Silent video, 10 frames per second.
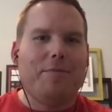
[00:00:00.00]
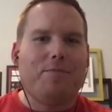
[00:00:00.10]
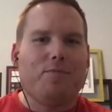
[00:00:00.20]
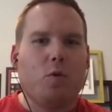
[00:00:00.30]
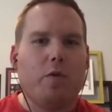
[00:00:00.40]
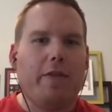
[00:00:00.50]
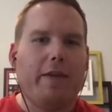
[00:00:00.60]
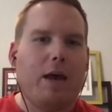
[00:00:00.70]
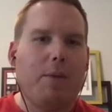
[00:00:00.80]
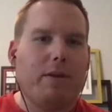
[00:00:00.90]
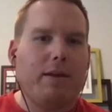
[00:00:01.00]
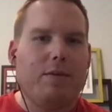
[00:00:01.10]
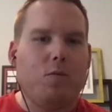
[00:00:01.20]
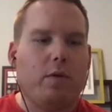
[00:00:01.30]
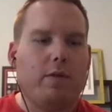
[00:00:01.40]
within the company,
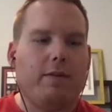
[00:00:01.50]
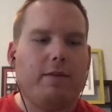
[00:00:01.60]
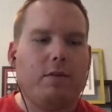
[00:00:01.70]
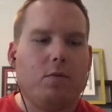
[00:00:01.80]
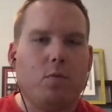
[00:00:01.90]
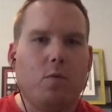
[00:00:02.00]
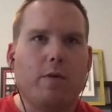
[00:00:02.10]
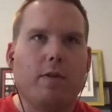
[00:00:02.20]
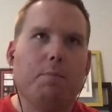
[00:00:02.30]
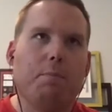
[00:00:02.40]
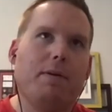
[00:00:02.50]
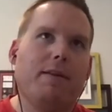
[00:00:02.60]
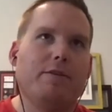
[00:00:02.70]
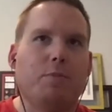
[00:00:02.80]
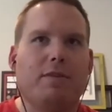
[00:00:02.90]
what the
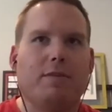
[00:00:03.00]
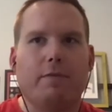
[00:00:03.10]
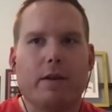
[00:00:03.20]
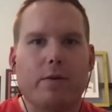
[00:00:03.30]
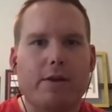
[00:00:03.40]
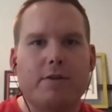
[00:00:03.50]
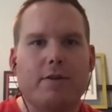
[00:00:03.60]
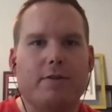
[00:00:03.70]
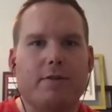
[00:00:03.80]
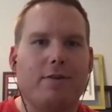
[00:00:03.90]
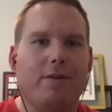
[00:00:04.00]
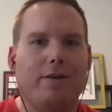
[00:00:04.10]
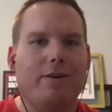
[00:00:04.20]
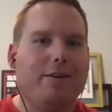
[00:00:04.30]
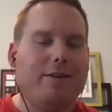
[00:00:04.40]
potential misconfigurations are,
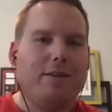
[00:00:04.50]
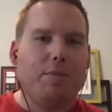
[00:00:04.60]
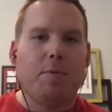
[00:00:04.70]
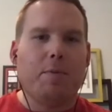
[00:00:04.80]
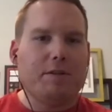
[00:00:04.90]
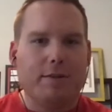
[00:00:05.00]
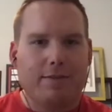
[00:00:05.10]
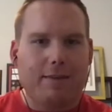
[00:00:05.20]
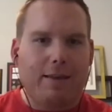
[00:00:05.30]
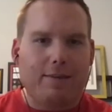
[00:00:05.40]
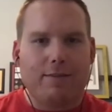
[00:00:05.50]
the permission sets.